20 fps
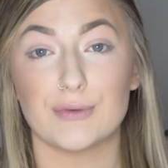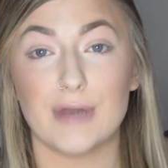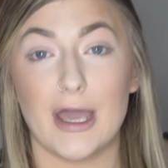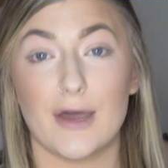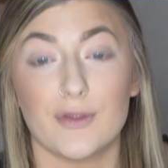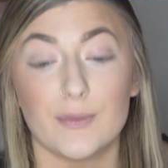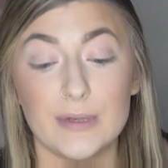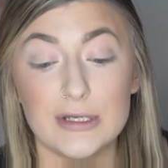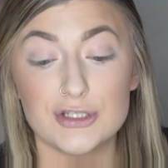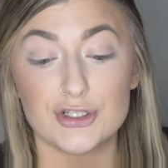
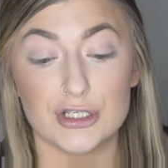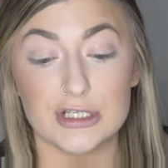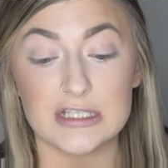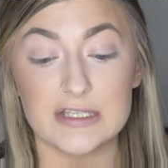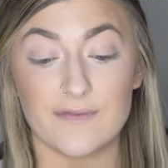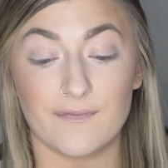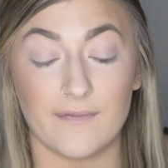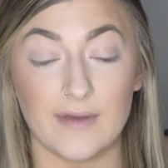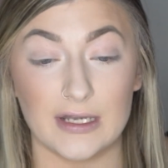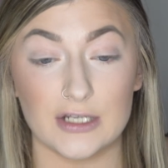now that we
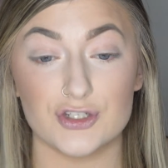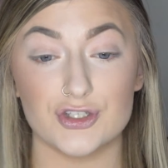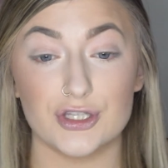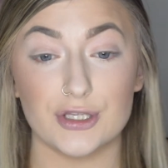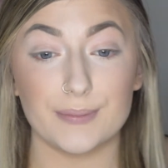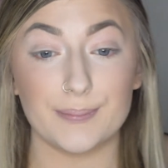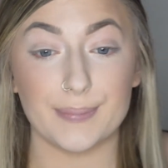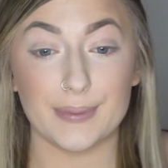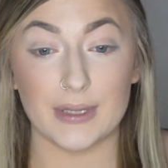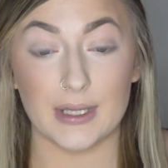just finished
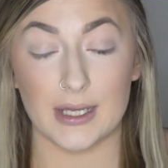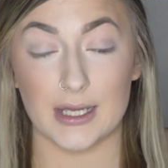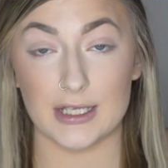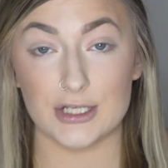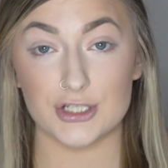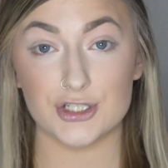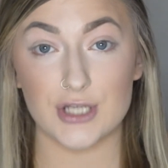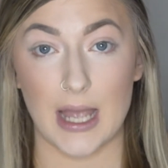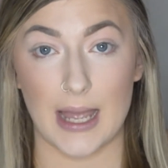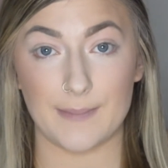the
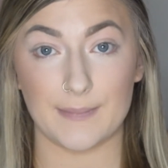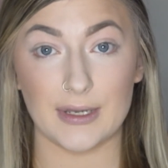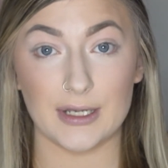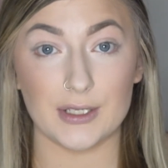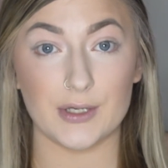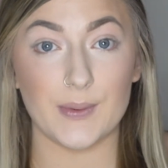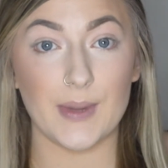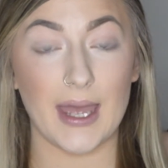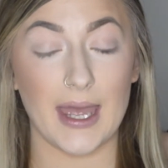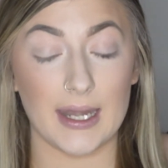blush, I'm going to
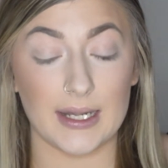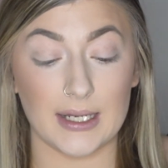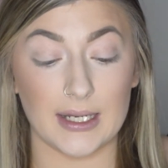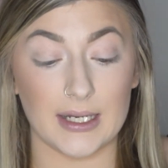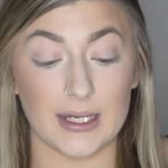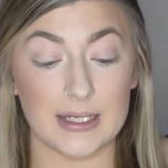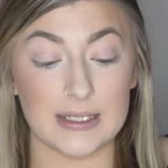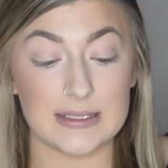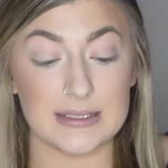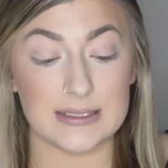go ahead
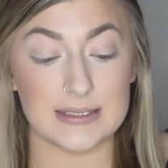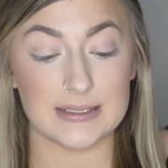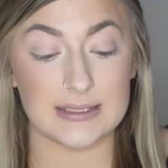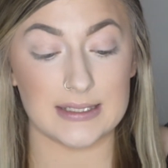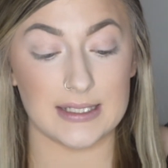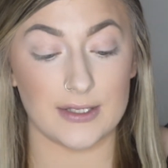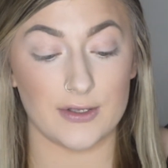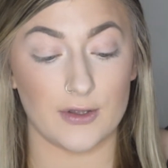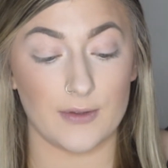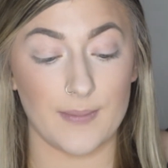and
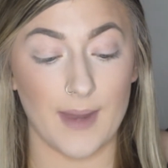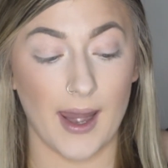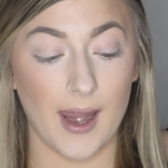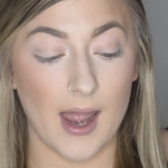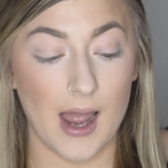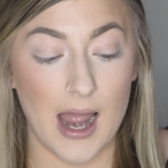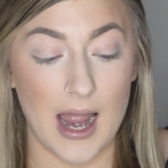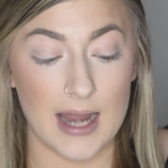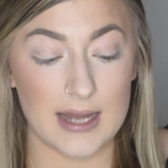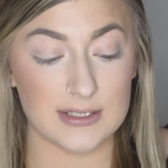conceal my
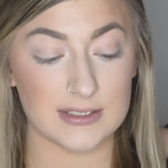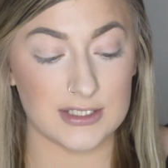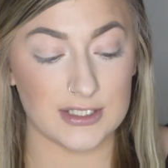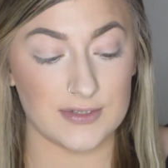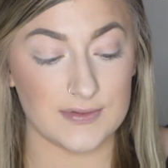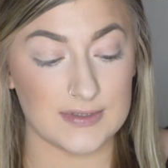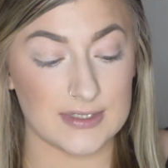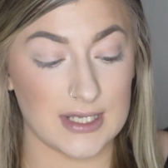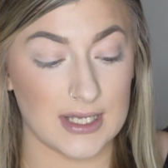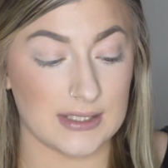eyes
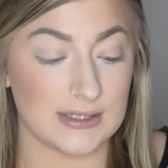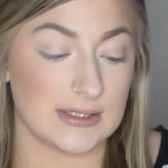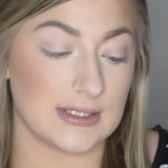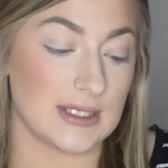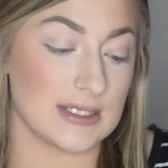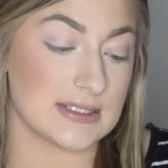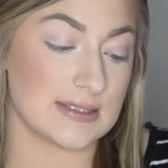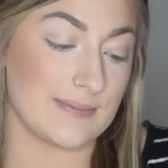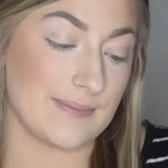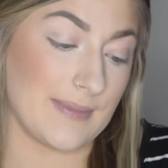using
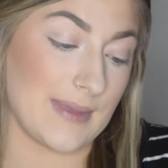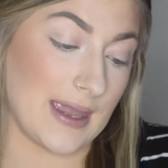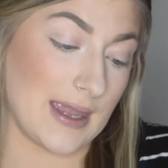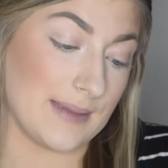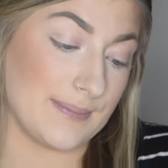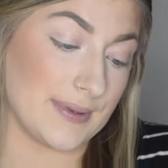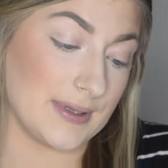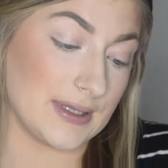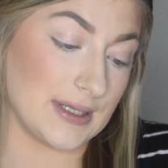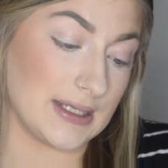this
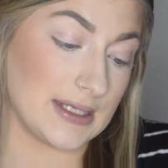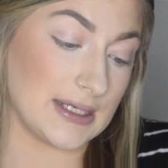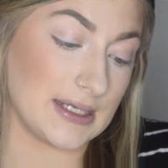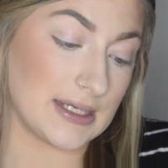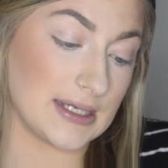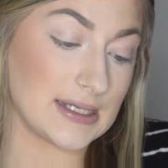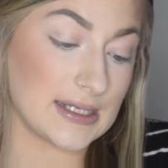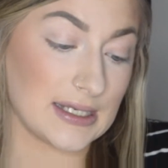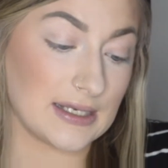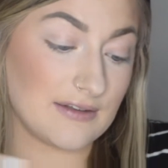
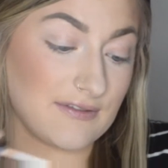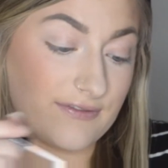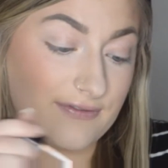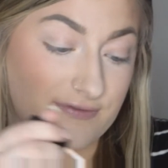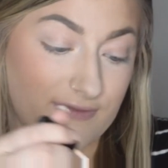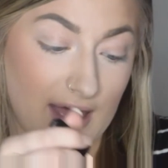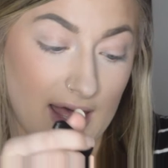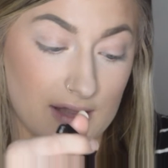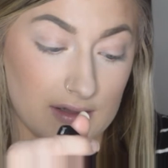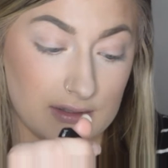Maybelline
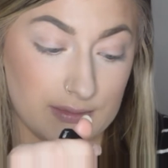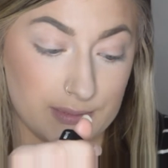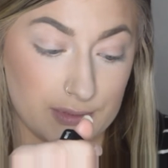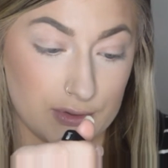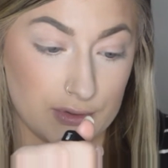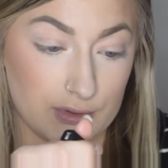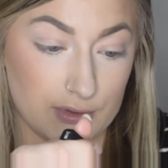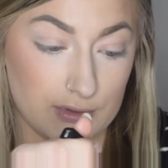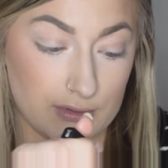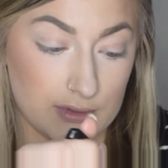
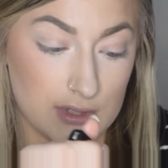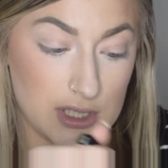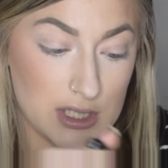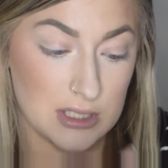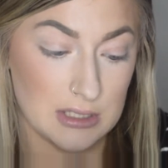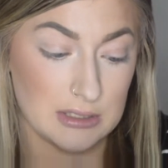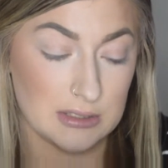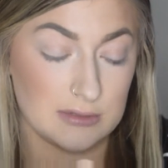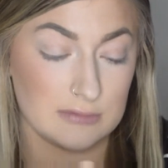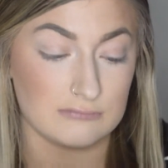Infallible
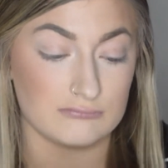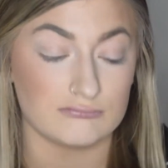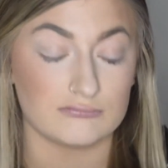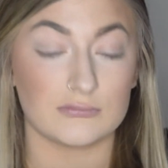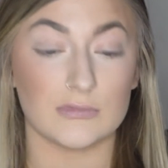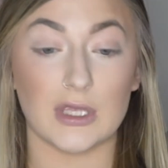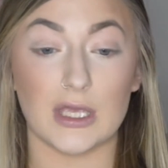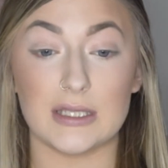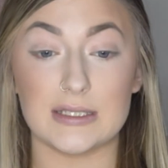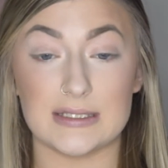
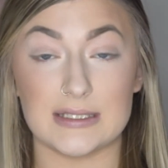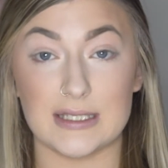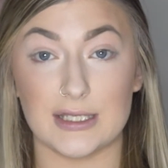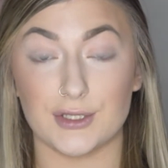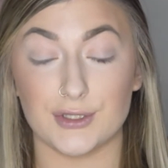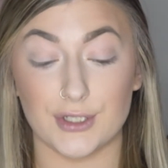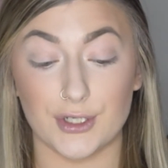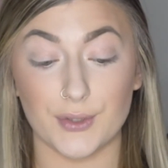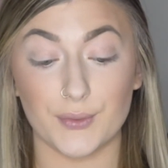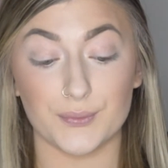
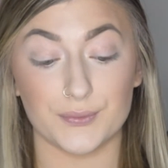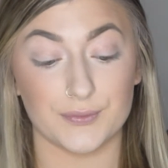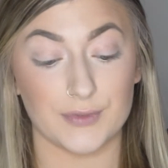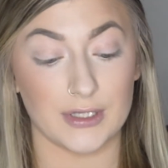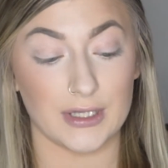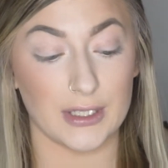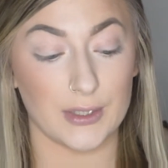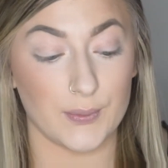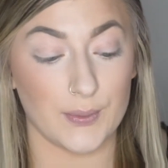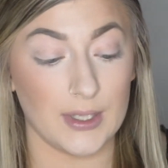Concealer
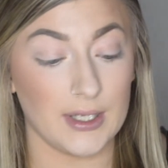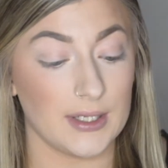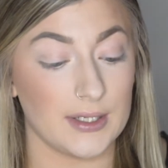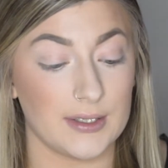really quick.